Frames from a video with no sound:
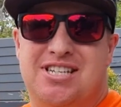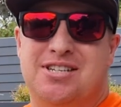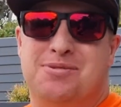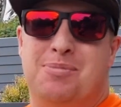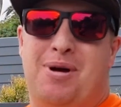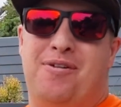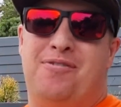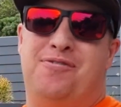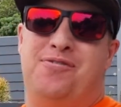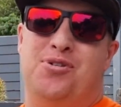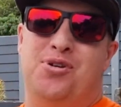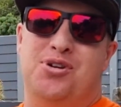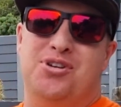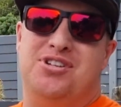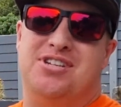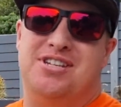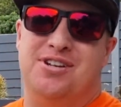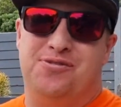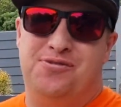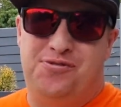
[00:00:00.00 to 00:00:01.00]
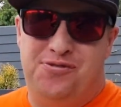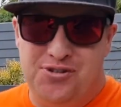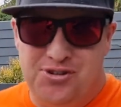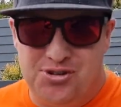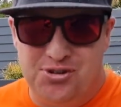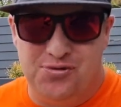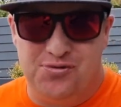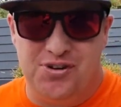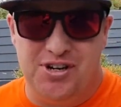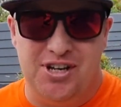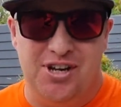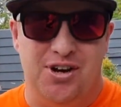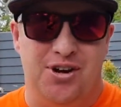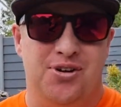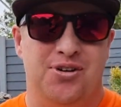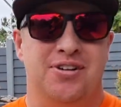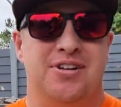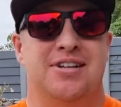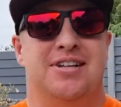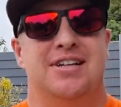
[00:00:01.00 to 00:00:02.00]
is my first official
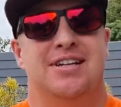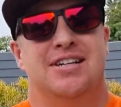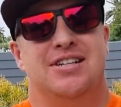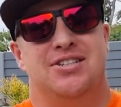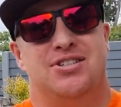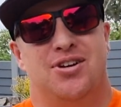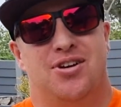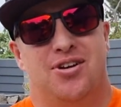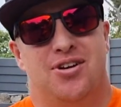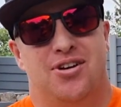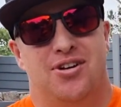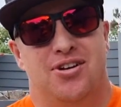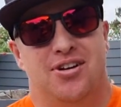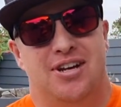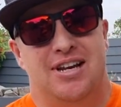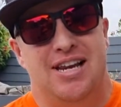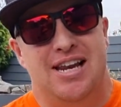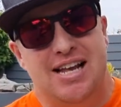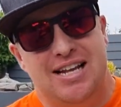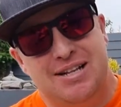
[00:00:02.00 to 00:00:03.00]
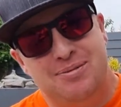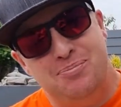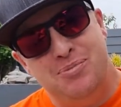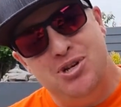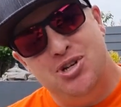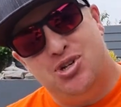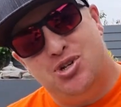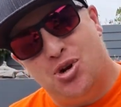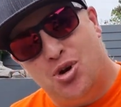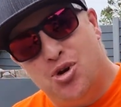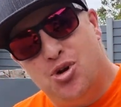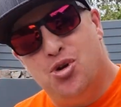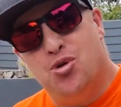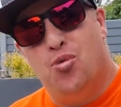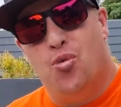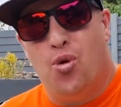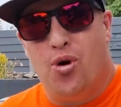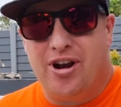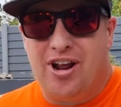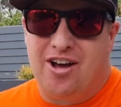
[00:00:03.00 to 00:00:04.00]
video, so let me show you
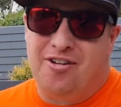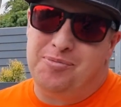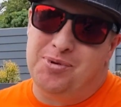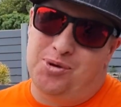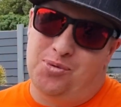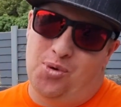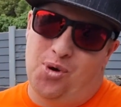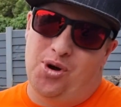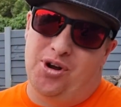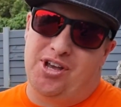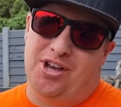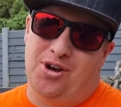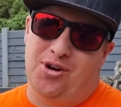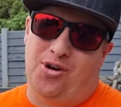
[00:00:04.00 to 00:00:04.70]
what I've been working